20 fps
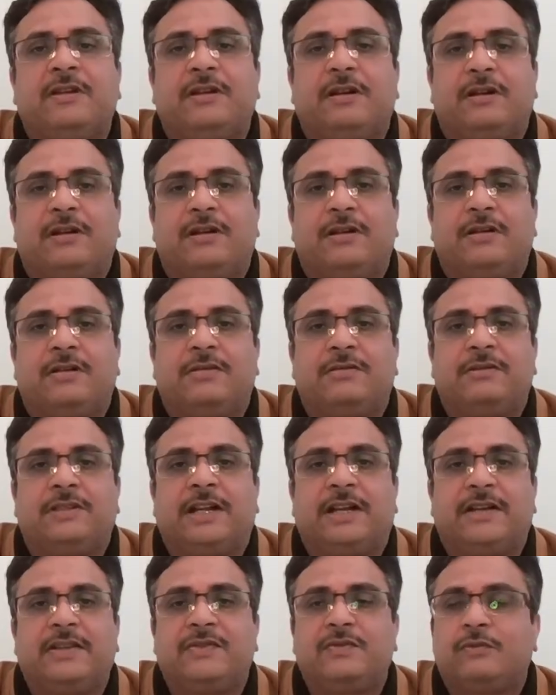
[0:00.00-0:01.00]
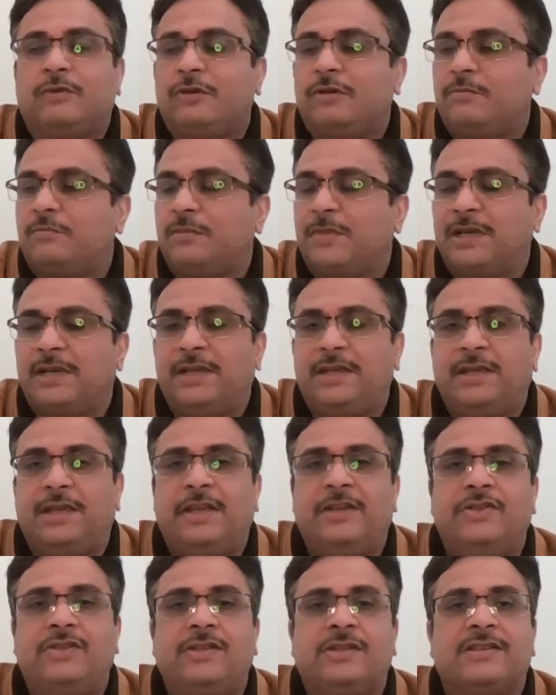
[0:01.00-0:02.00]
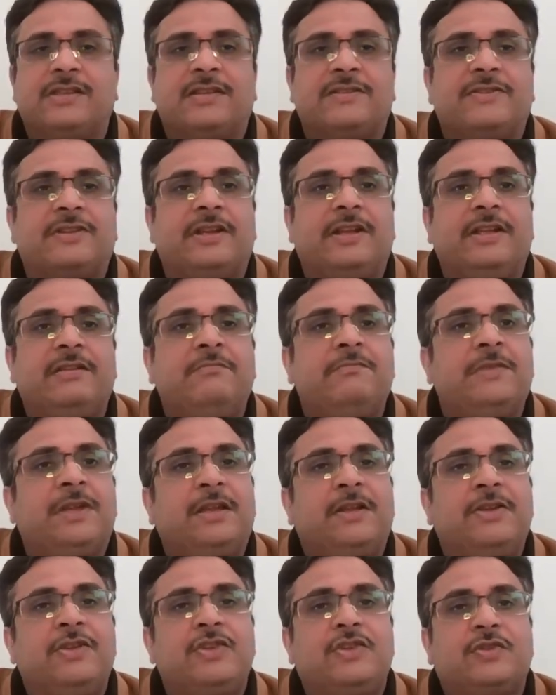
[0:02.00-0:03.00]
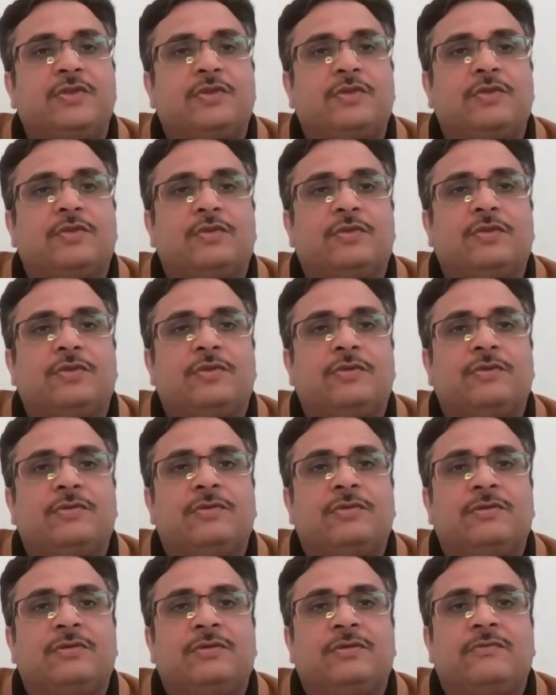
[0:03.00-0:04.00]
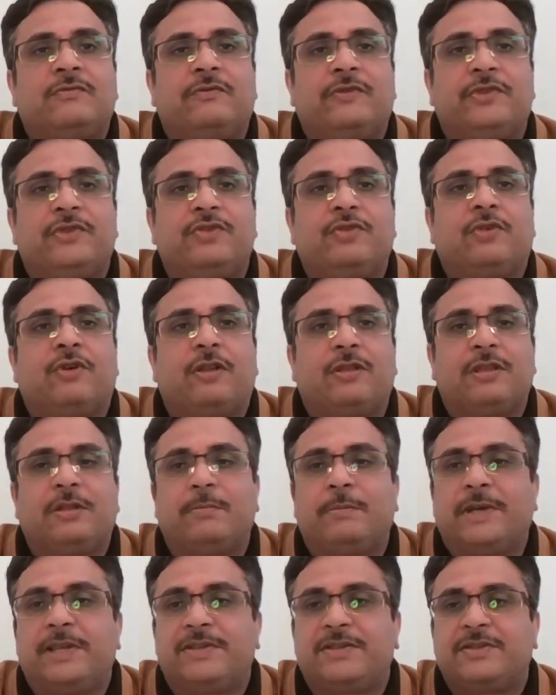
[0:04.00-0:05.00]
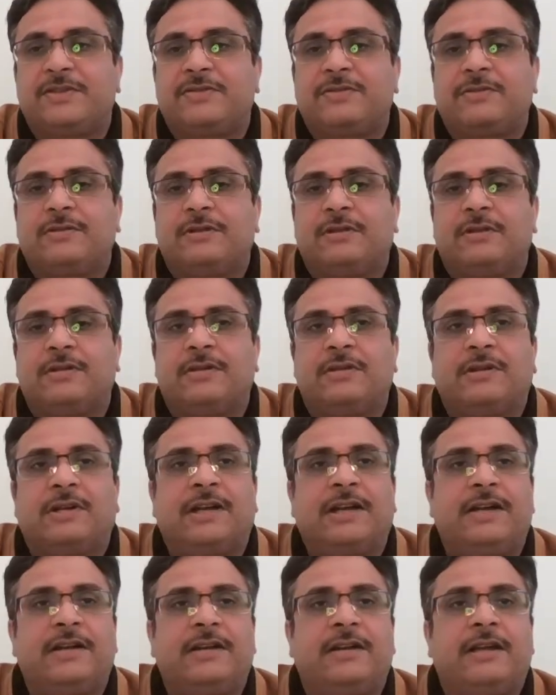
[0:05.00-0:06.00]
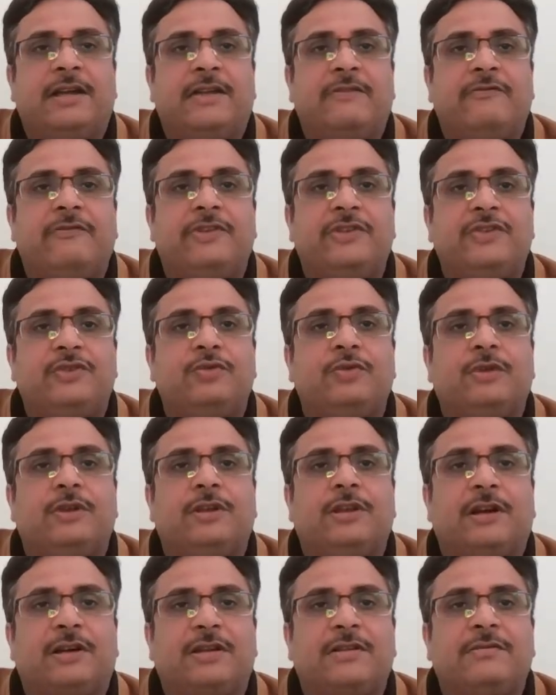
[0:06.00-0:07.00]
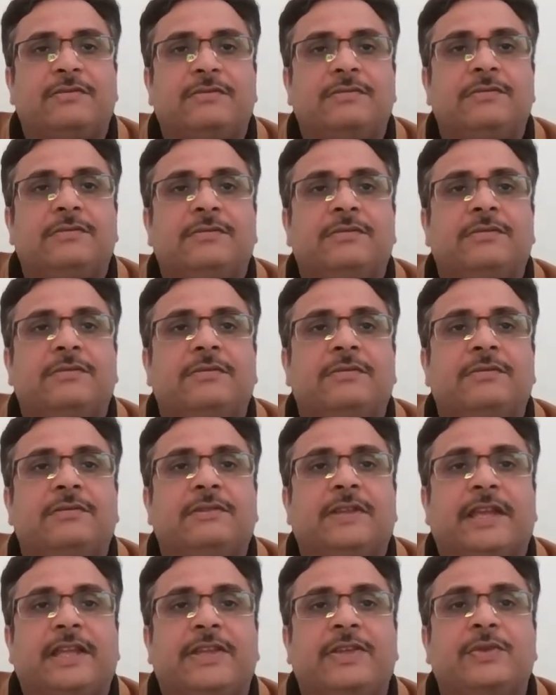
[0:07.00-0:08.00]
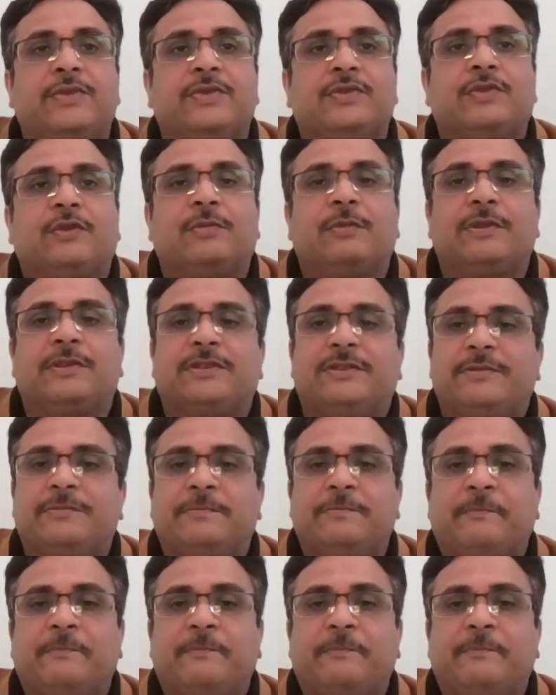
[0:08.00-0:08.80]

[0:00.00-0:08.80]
That is what my angels are telling. So wish you all the best, and I wish you luck. Thank you so much.